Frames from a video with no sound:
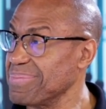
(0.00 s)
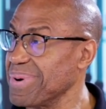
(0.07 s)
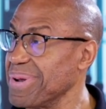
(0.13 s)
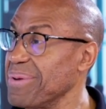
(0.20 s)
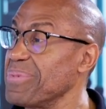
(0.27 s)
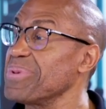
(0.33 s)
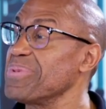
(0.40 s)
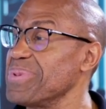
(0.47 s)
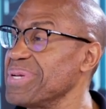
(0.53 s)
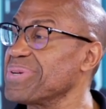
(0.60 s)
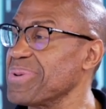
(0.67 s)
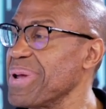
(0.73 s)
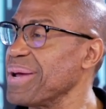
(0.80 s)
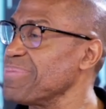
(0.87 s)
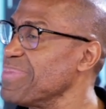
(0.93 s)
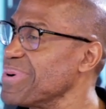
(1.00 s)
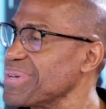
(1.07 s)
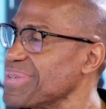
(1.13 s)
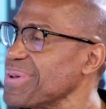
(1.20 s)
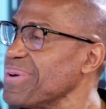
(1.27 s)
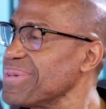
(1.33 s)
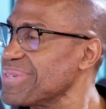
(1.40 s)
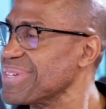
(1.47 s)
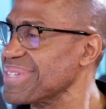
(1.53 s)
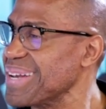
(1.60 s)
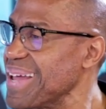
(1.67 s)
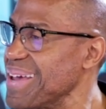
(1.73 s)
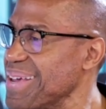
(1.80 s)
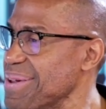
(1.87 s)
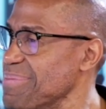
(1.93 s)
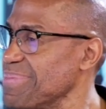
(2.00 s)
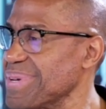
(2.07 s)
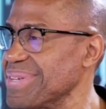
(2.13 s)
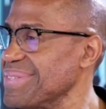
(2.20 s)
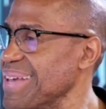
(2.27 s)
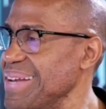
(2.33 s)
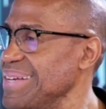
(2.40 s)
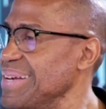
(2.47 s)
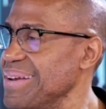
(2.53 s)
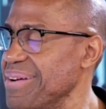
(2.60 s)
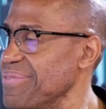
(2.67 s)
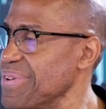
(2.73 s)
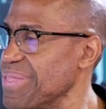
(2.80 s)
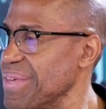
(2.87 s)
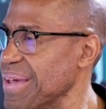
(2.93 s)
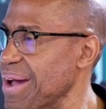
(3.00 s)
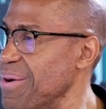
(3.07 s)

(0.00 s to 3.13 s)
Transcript: but we wish we had more soldiers like him, because I did everything.